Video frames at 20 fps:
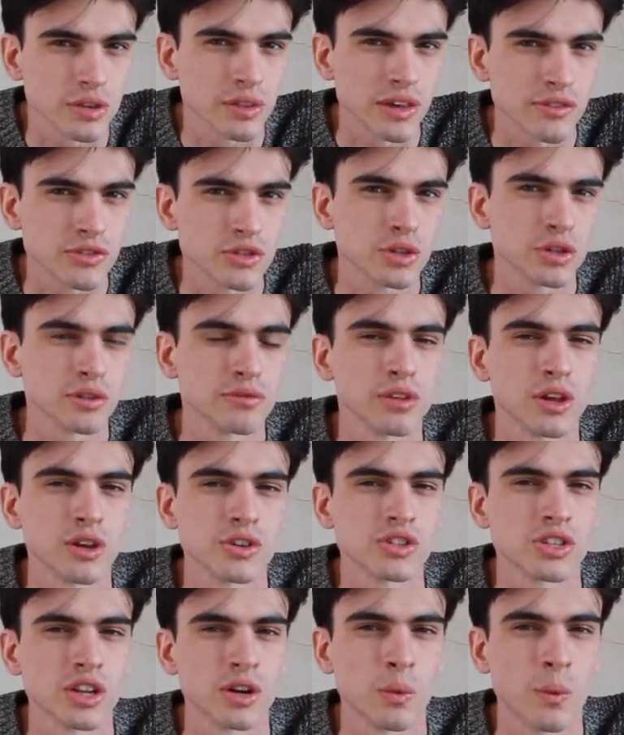though they've sort of
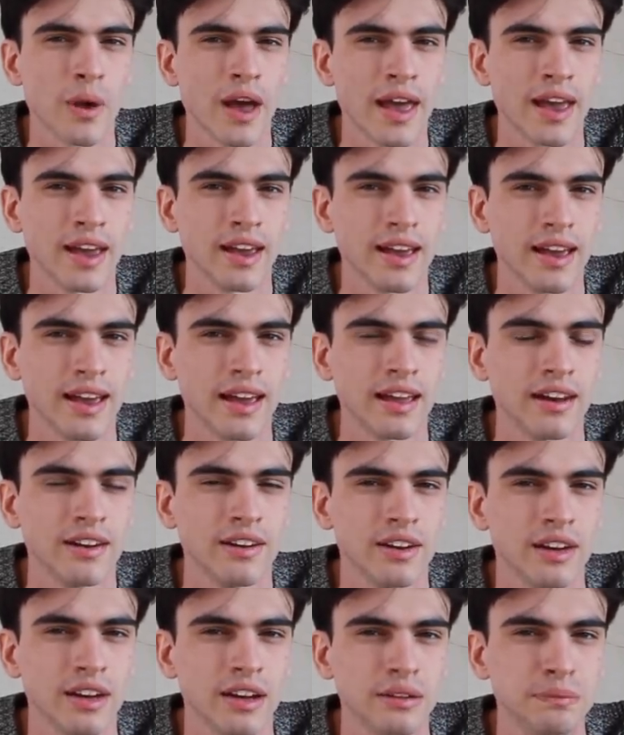lost their way,
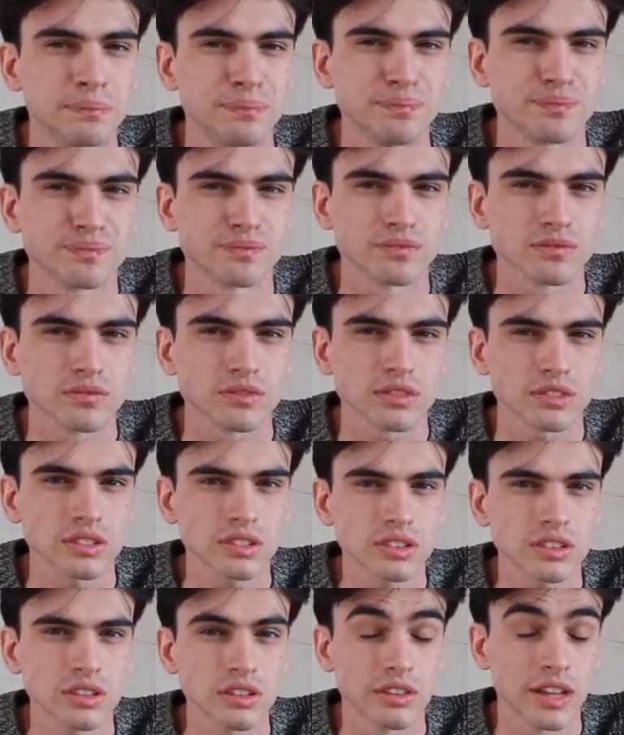and um,
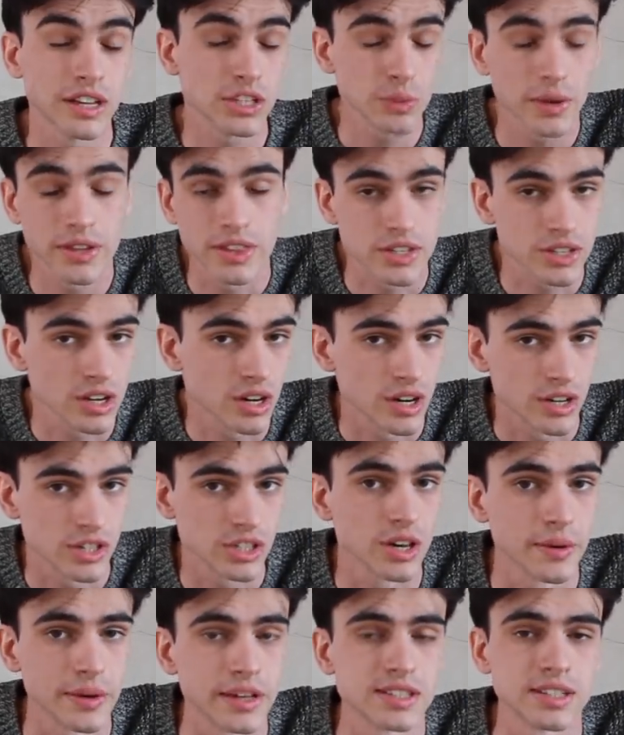that's why this car is
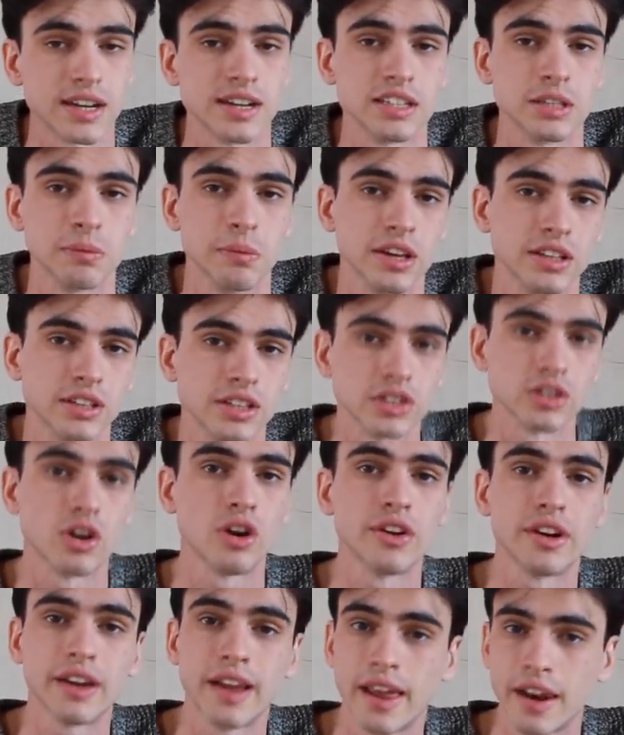so exciting because it's
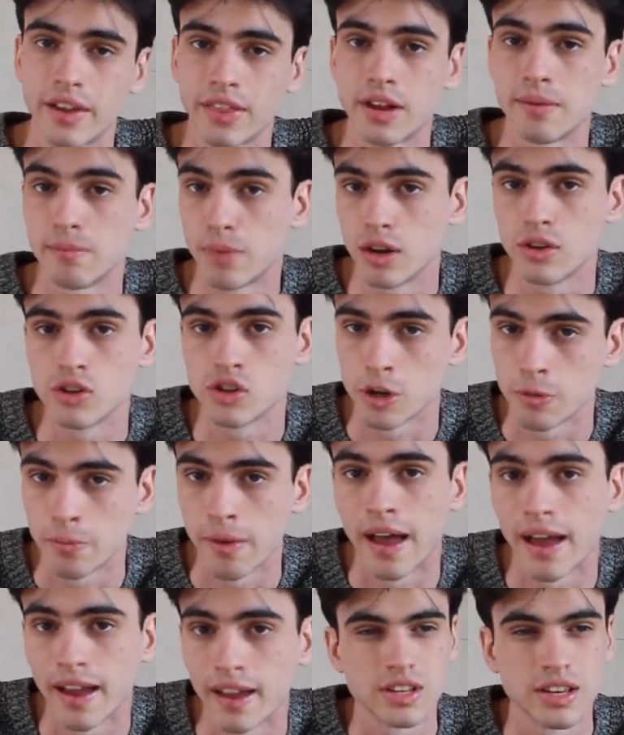Honda getting their mojo
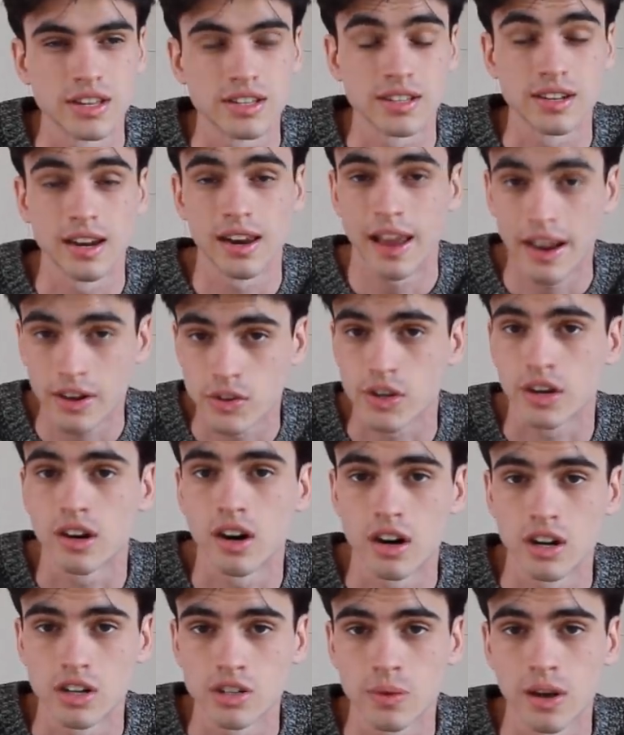back. It's an electric
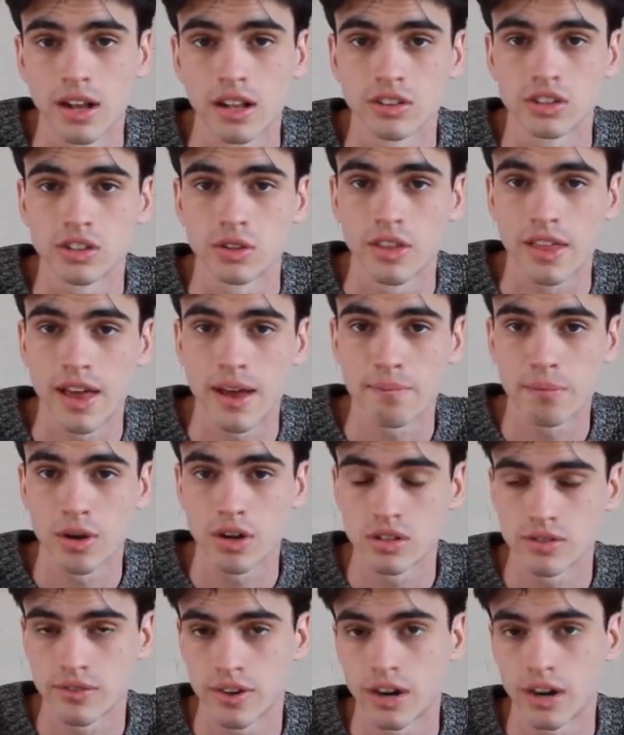car as well, so that bodes